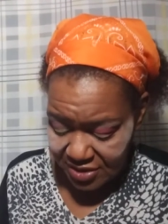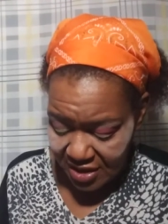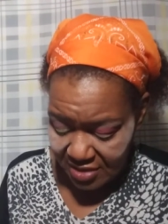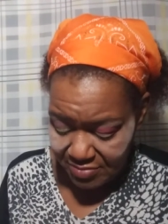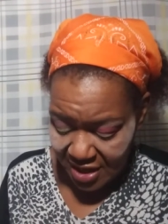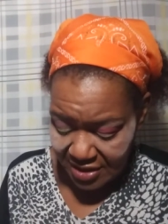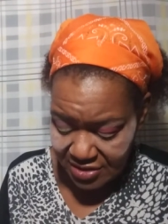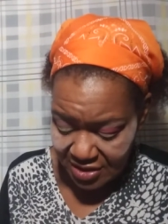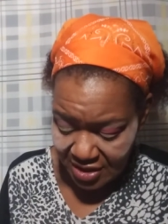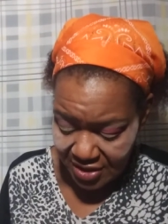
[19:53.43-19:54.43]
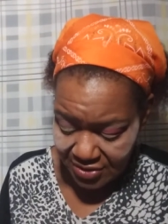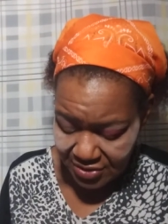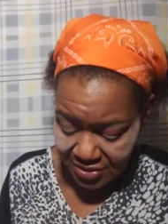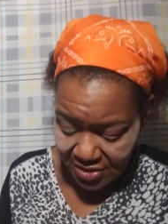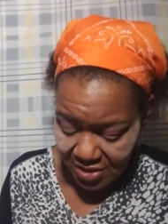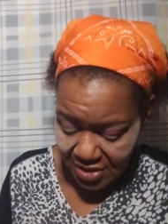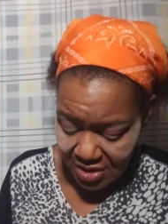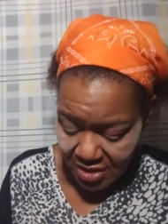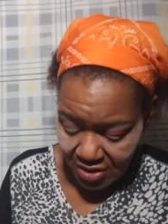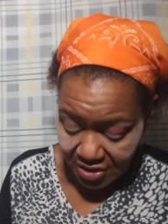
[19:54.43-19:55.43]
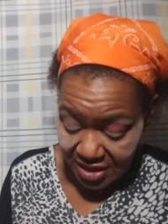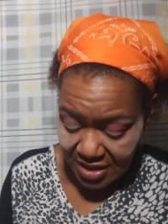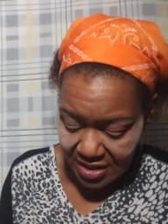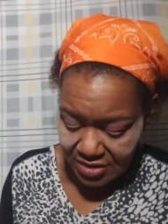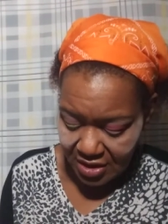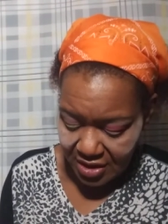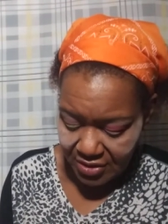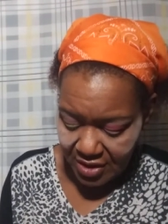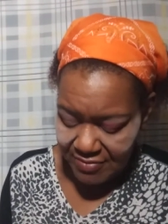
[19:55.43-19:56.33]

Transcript: to get back into glitter or get into glitter.